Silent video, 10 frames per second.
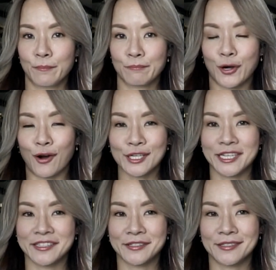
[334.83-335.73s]

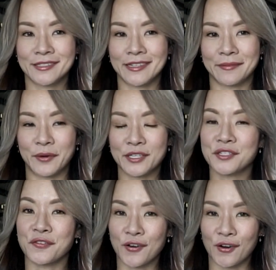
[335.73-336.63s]
cocktail
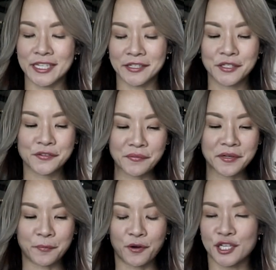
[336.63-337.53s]
bottles of cocktails from
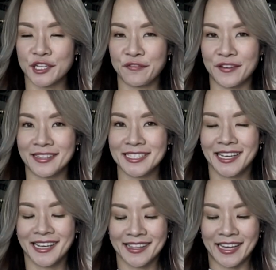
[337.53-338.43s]
a Porsche event
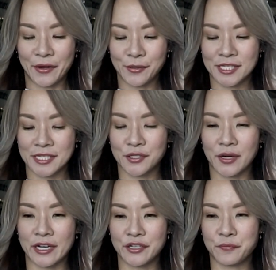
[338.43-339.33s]
that I hosted. So
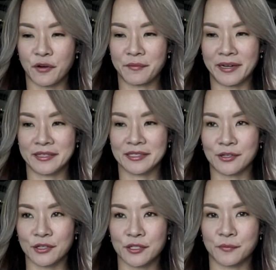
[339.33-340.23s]
I actually brought my little
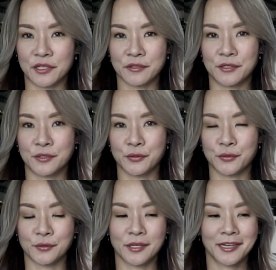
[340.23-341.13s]
cocktail bottles
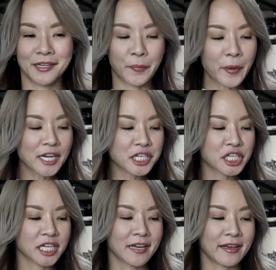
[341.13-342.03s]
to the
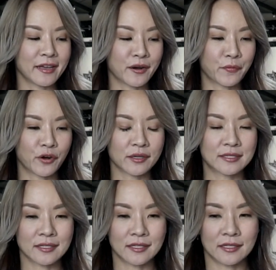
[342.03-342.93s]
beach, and I brought
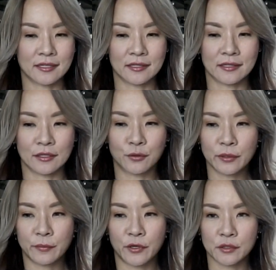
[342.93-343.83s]
a
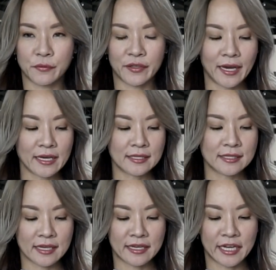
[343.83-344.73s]
cooler box with
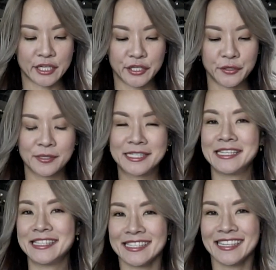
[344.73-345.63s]
ice, and I actually used
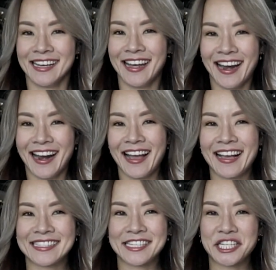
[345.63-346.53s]
this
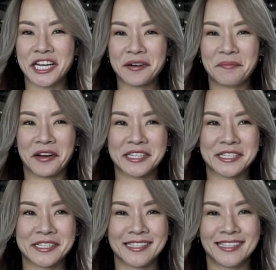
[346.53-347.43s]
as a shaker
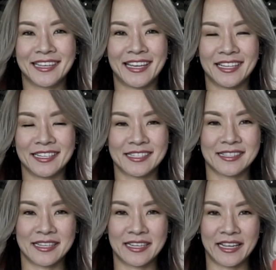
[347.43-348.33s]
bottle, and
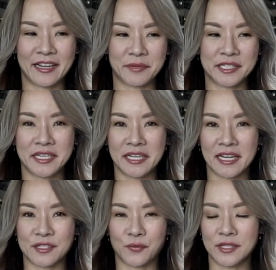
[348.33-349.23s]
then I had martini
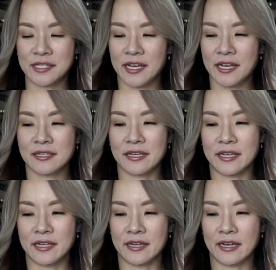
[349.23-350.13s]
glass on one side
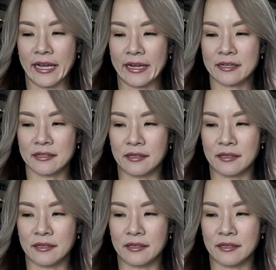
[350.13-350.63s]
and like